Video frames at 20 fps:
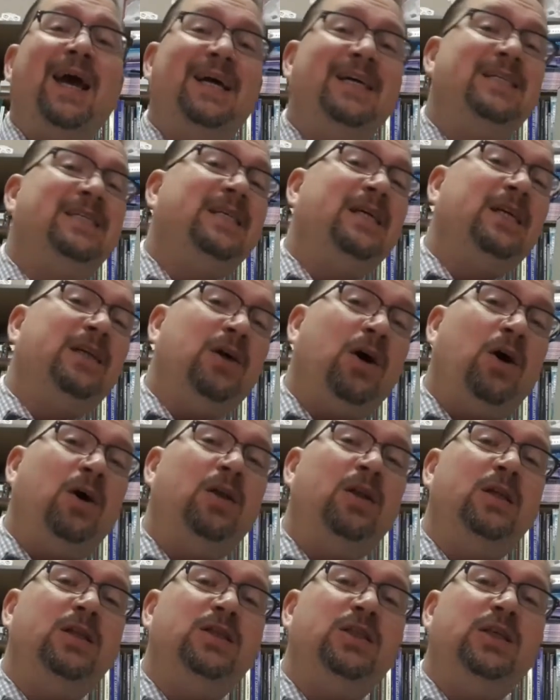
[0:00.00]

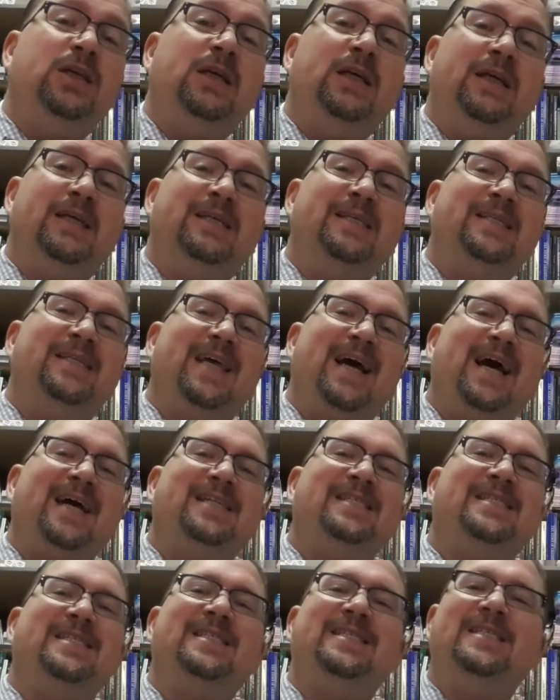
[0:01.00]
Eschatology is
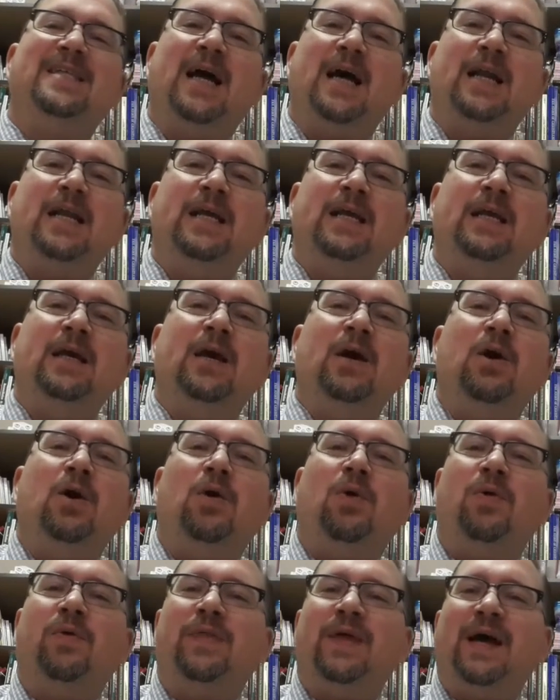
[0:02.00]
that study
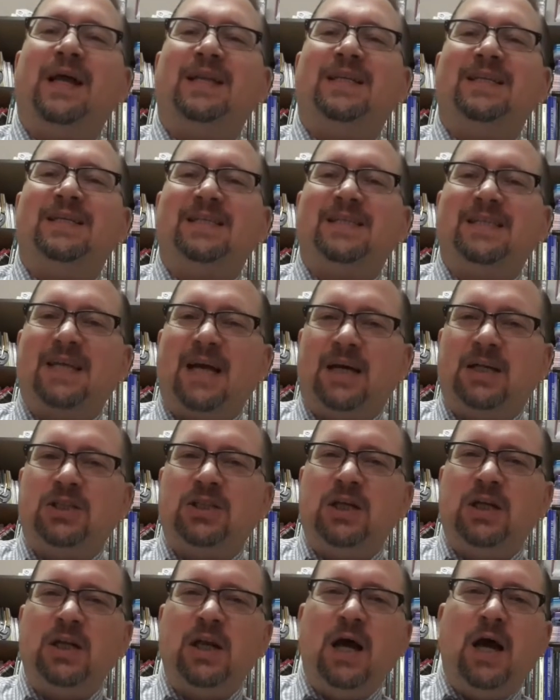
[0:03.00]
or that
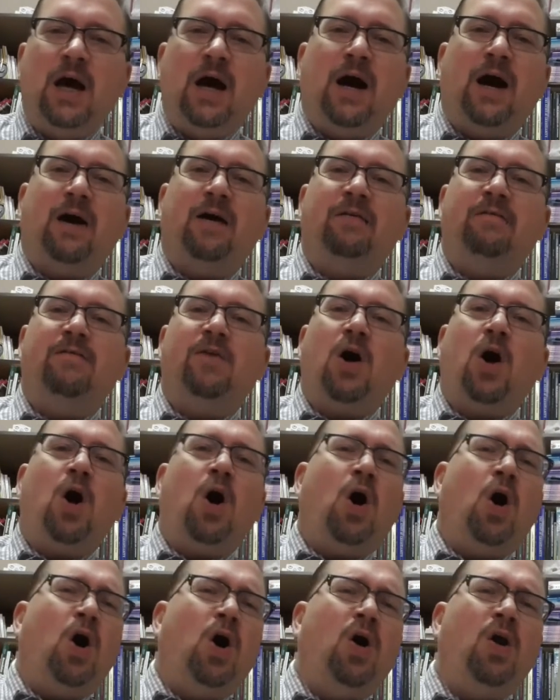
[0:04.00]
discussion of
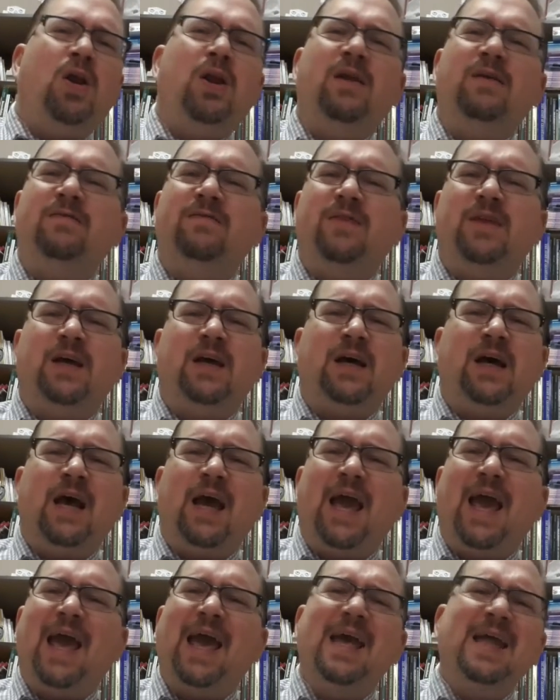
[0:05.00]
all of the
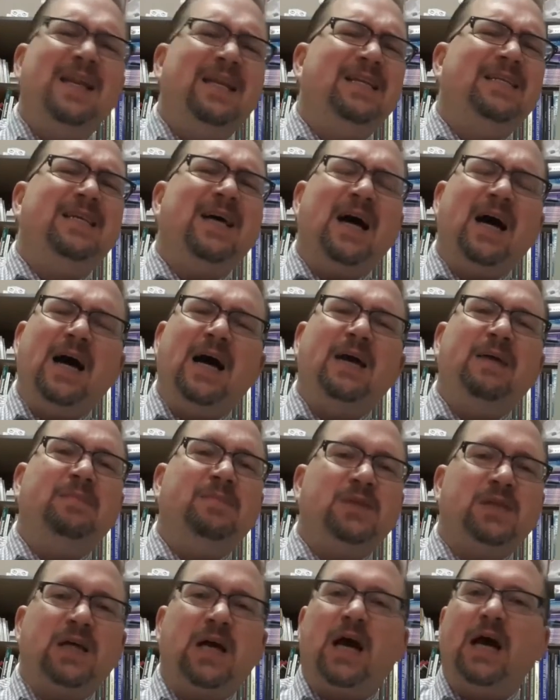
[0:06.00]
end
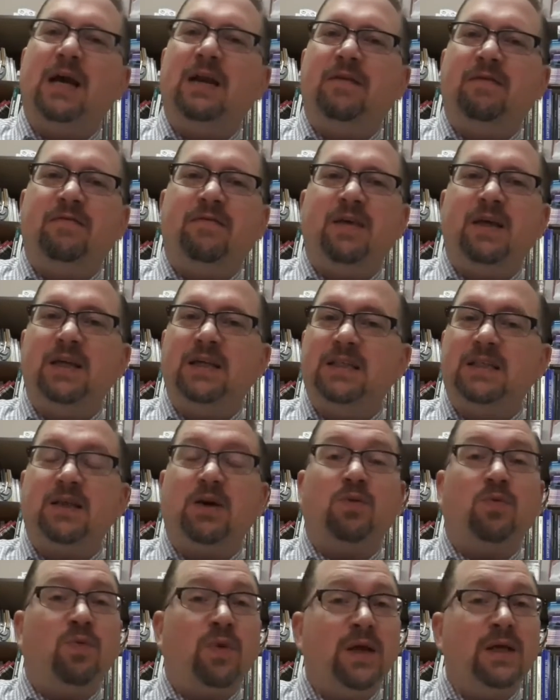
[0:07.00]
times kind of things
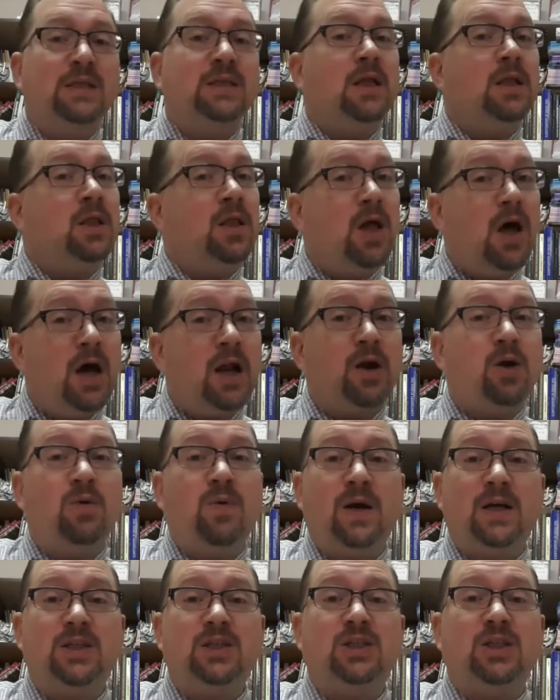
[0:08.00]
that raise a lot of
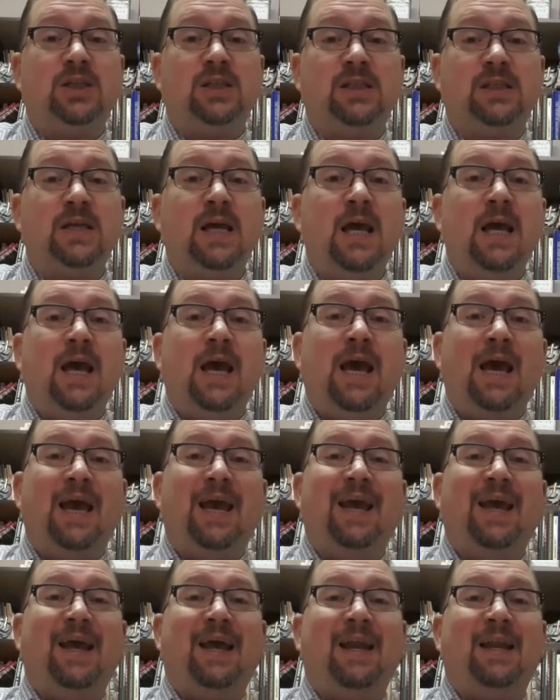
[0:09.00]
questions
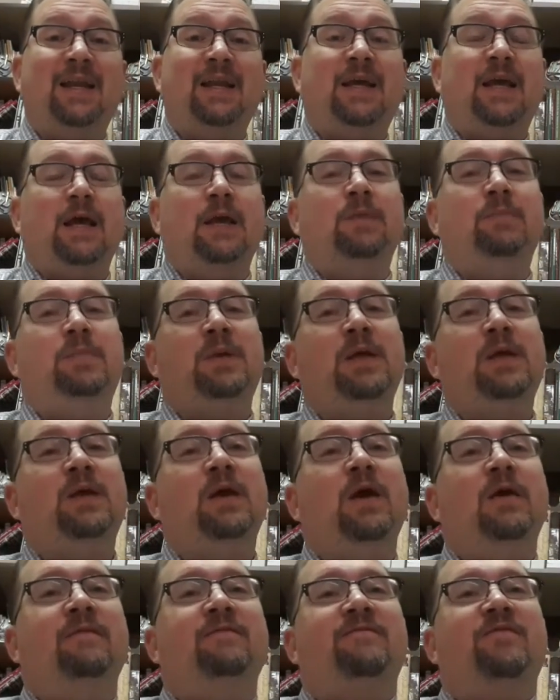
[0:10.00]
and can
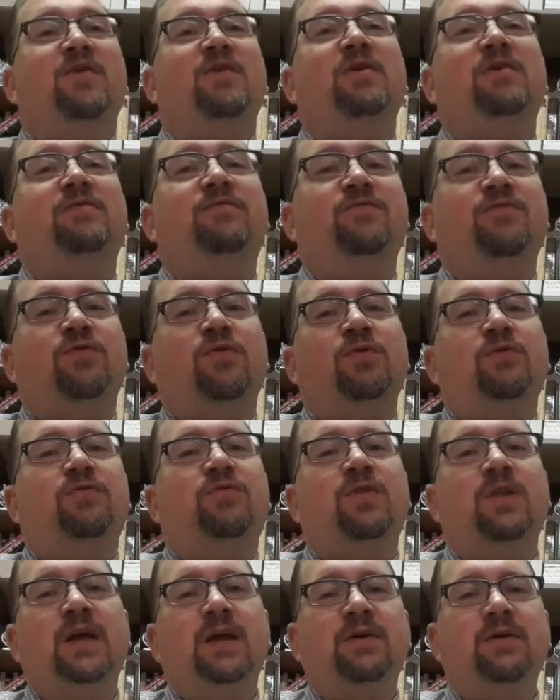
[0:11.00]
be very
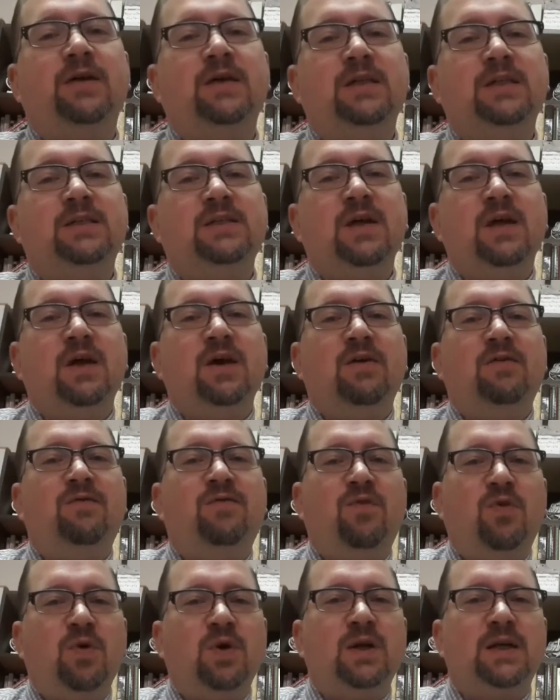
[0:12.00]
fruitful areas
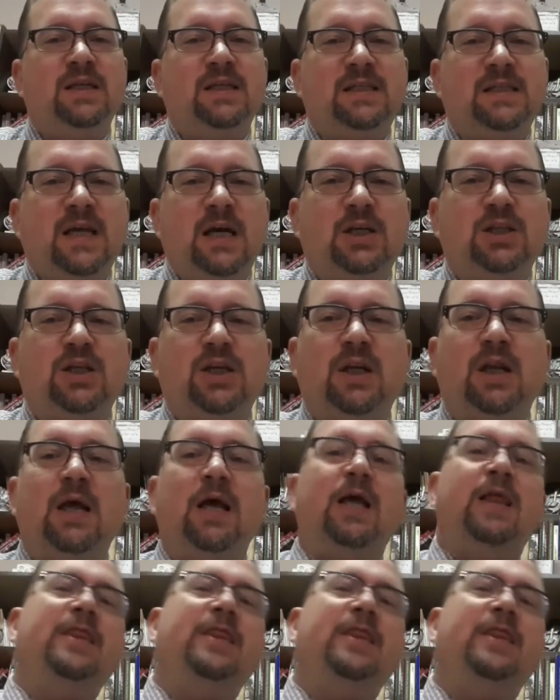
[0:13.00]
for discussion.